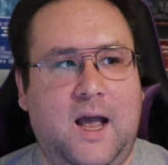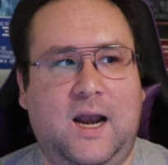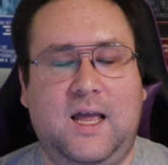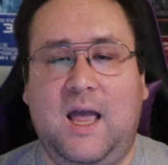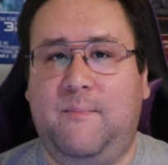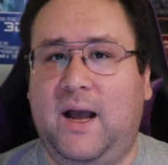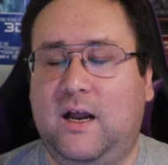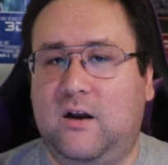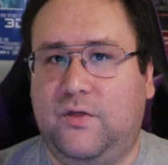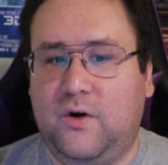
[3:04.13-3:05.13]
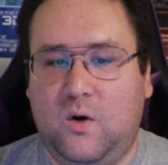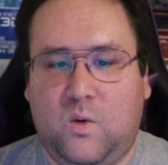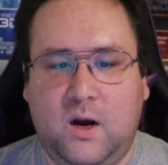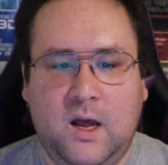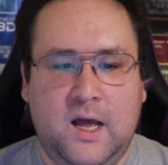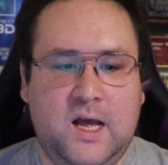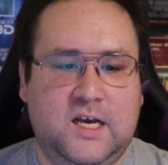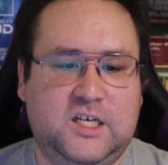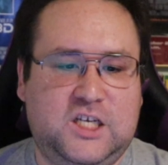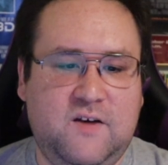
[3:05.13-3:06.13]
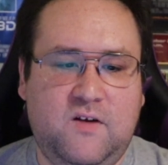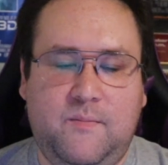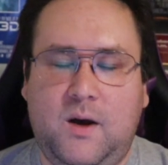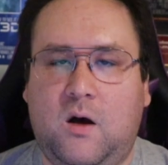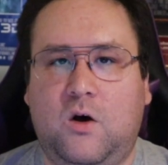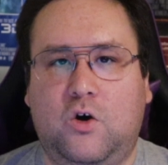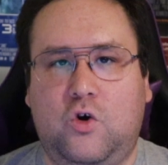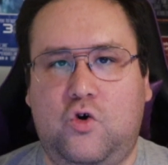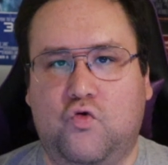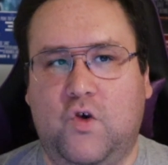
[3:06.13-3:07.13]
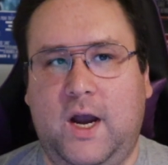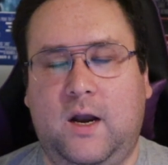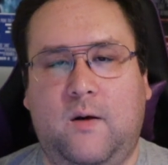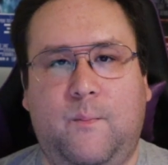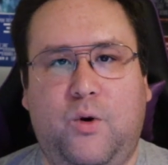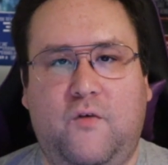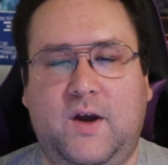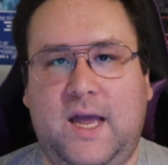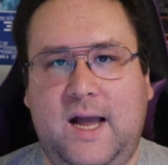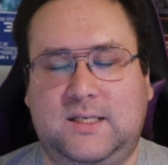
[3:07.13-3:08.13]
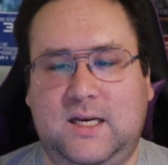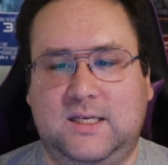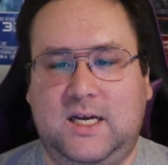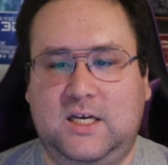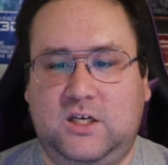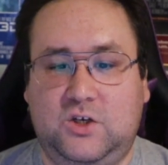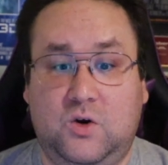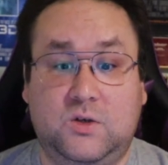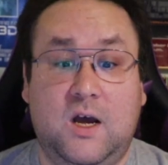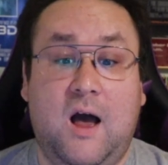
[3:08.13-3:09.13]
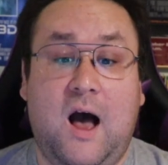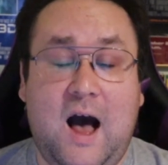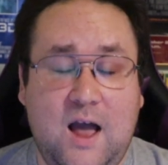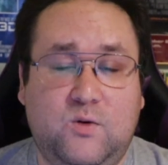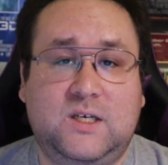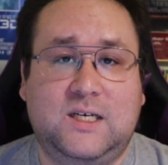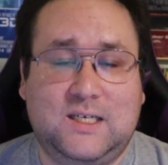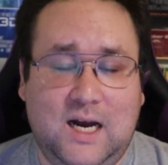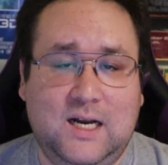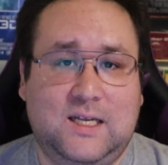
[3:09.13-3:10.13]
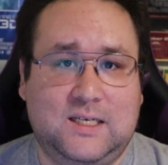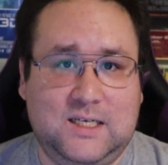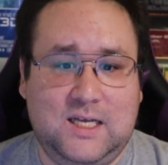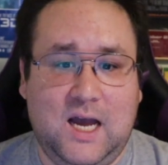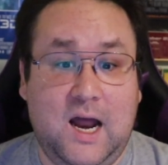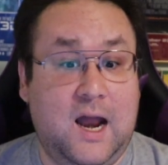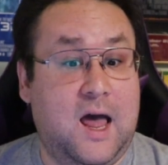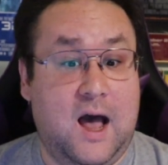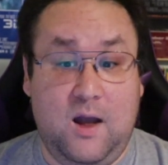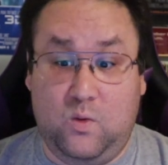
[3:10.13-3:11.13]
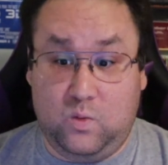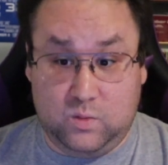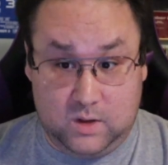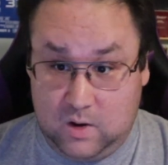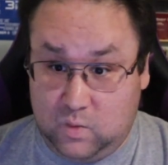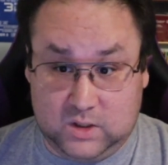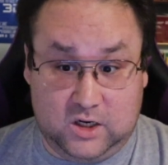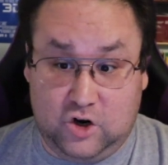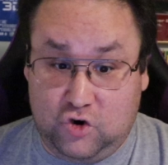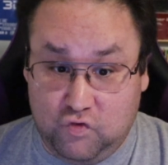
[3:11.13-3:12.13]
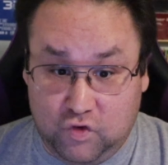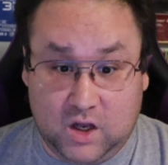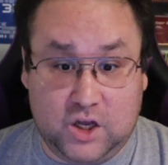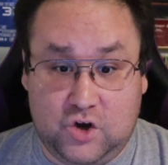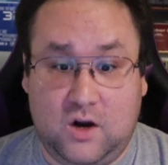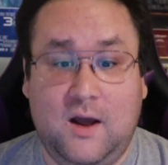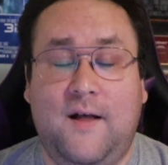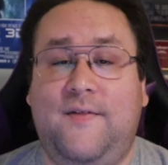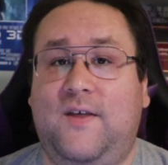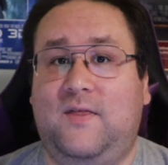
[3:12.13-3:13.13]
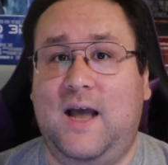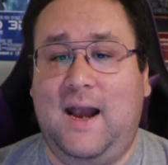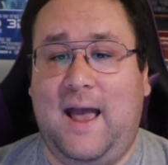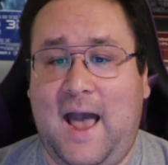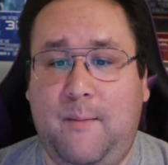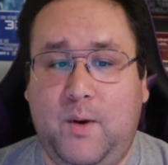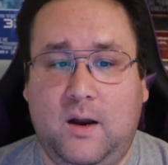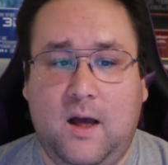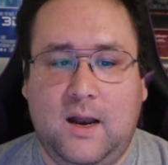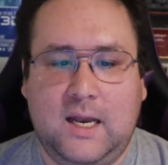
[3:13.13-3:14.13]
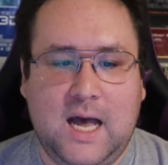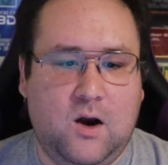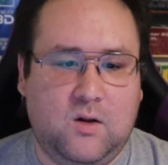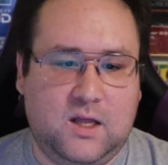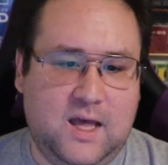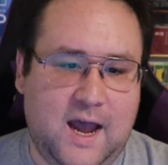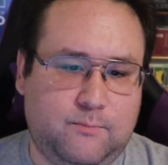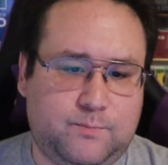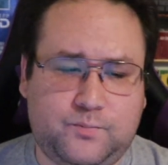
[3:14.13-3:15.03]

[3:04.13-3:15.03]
and he came back in the third one. Stephen Amell, great, perfect casting as Casey Jones. I was excited to see that, and it was really good that that happened. Not only that,